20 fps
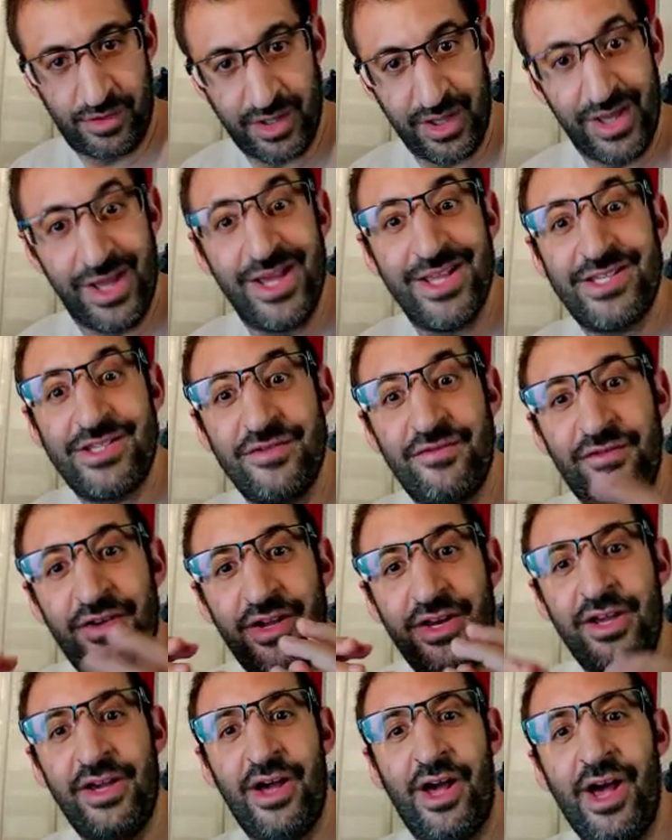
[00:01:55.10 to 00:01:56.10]
Okay, it's
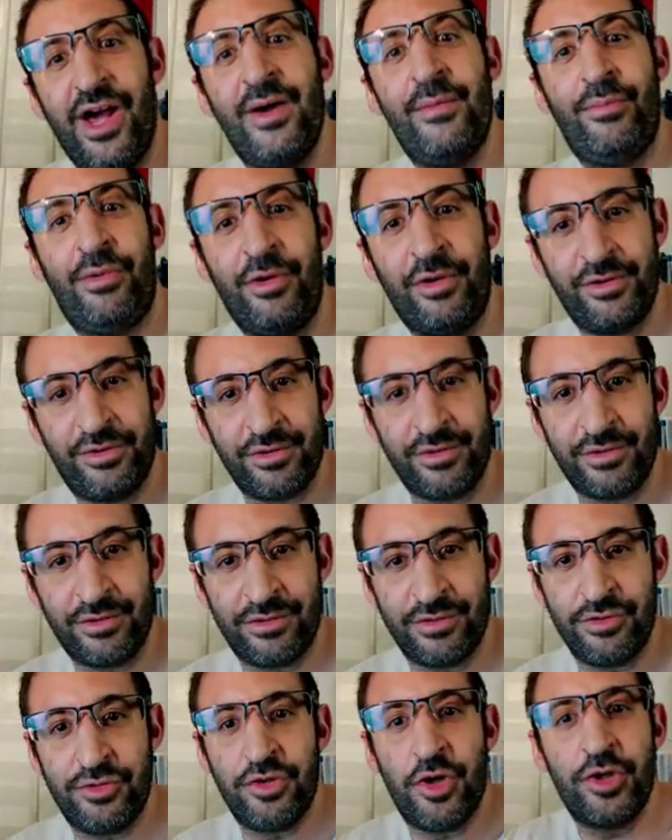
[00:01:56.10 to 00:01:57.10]
very
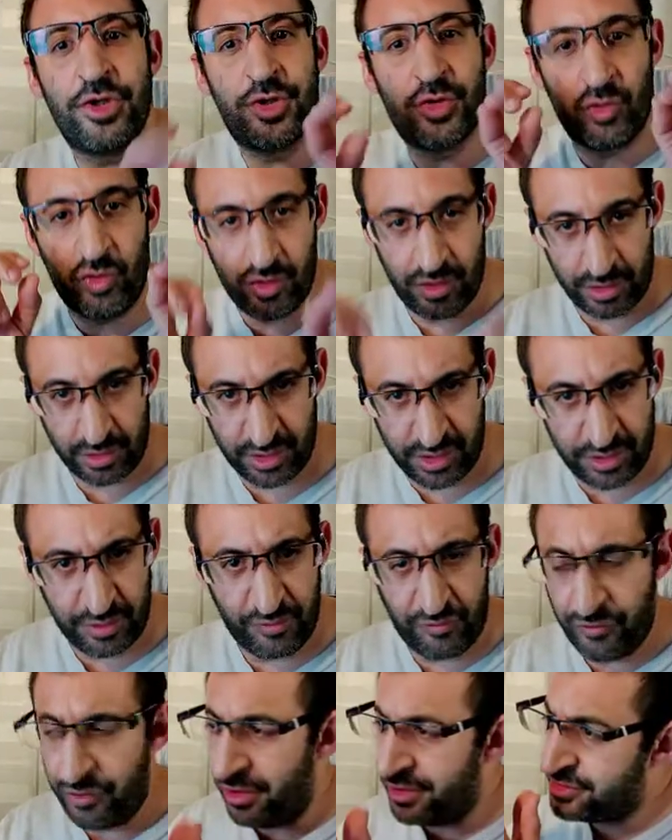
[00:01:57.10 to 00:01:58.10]
important. Just work.
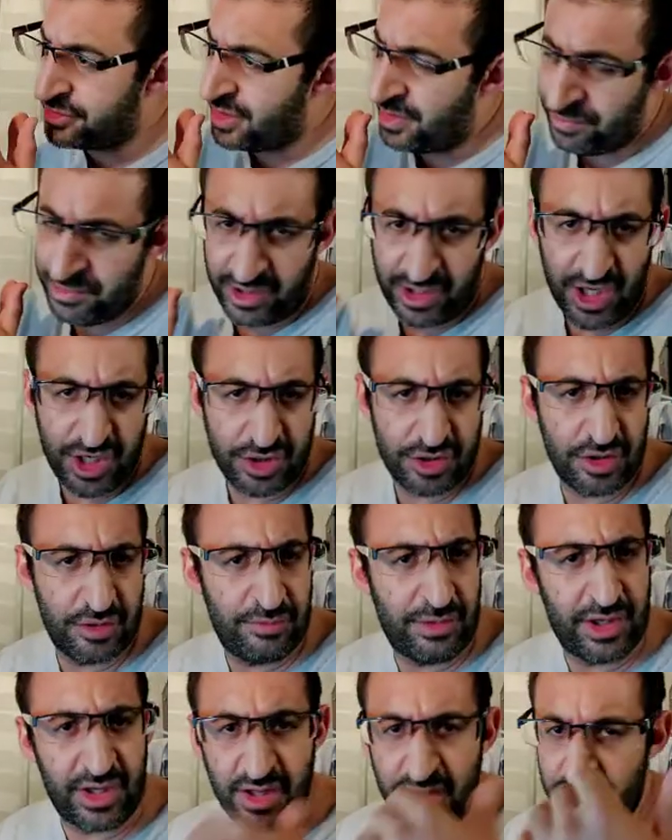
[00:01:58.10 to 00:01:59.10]
The first
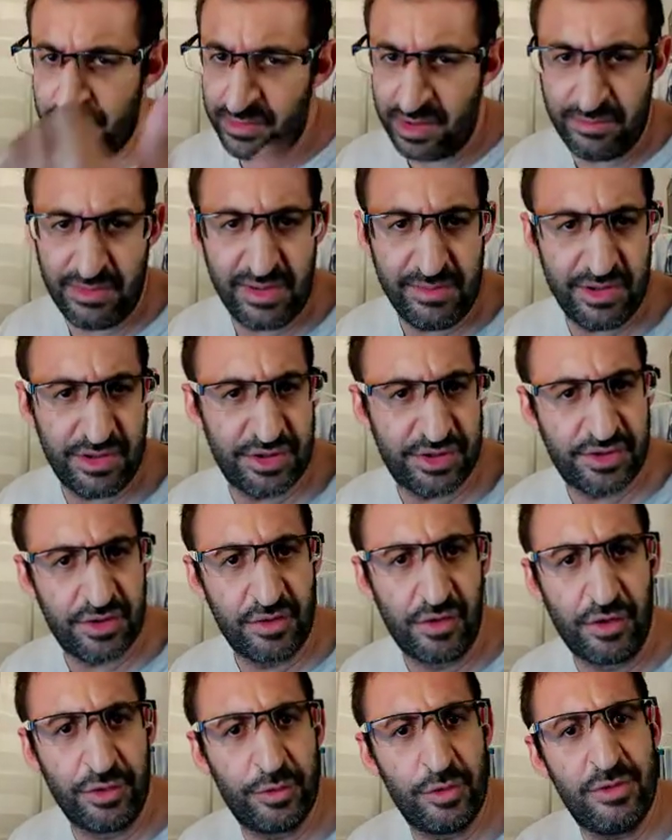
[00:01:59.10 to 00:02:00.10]
application, because maybe the
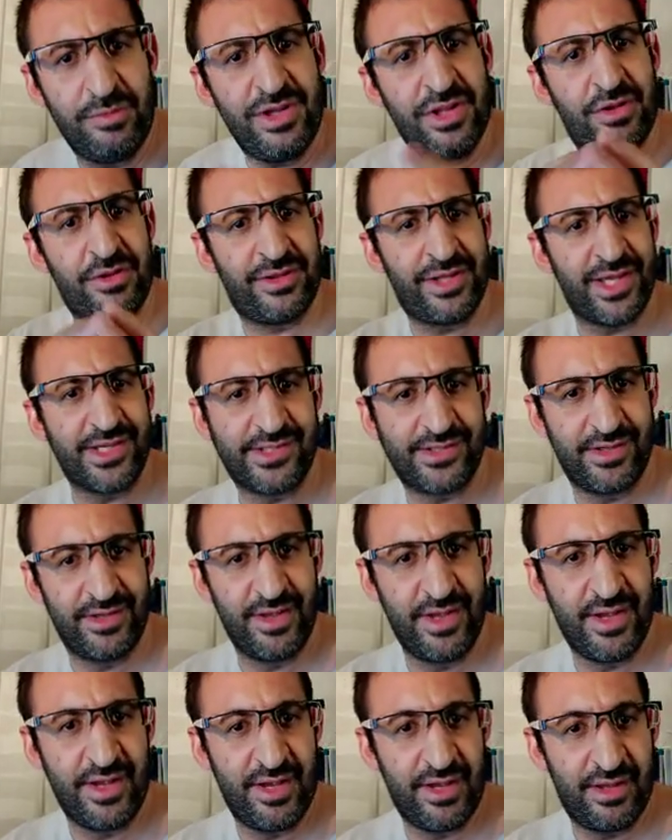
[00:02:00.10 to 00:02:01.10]
second will be the test
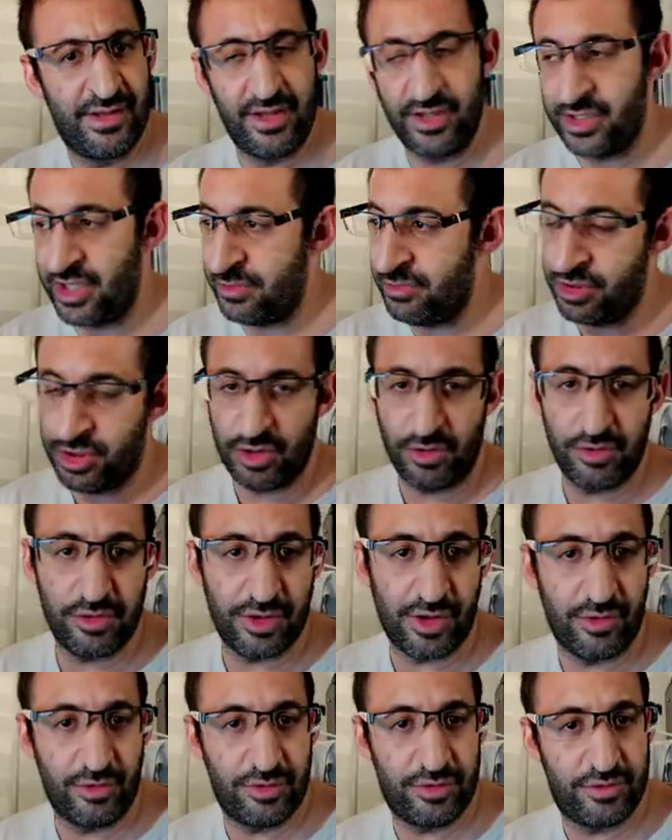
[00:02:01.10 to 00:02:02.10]
that I will show
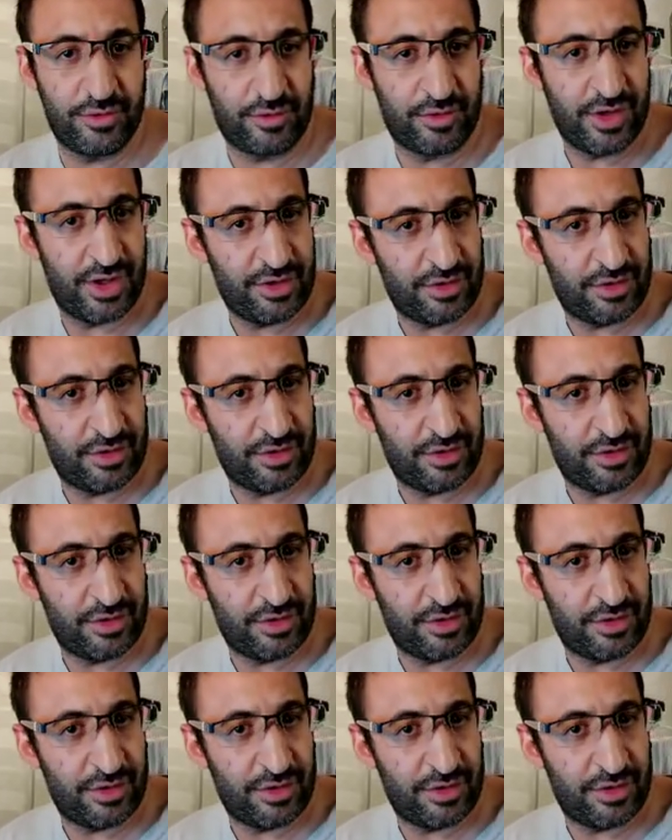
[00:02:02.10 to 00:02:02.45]
you now to